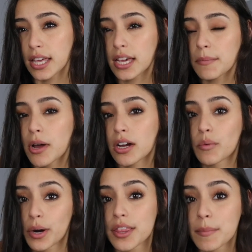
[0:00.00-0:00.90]
think I'm not gonna
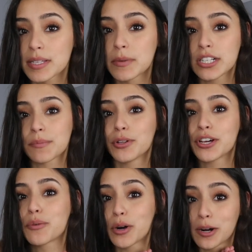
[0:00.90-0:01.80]
wear them as much. I'm only
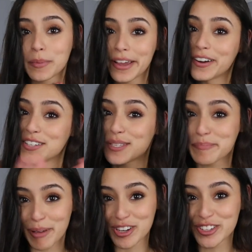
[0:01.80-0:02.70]
gonna wear them like on
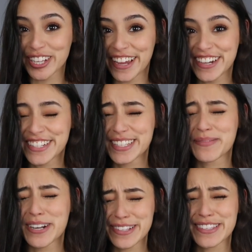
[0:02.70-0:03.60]
special occasions occasions,
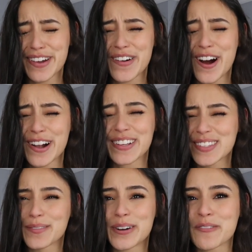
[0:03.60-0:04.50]
but it's so hard
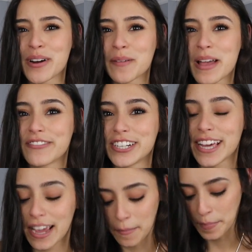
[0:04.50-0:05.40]
because I want to wear them every
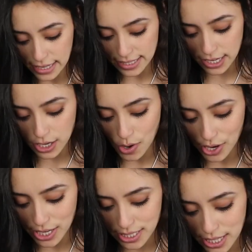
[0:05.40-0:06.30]
day. And I did
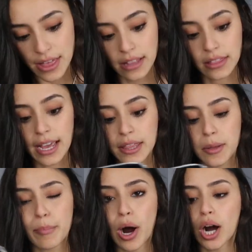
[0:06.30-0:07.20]
notice that like the
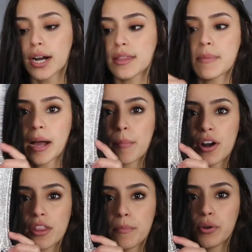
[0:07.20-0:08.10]
part, the back part of the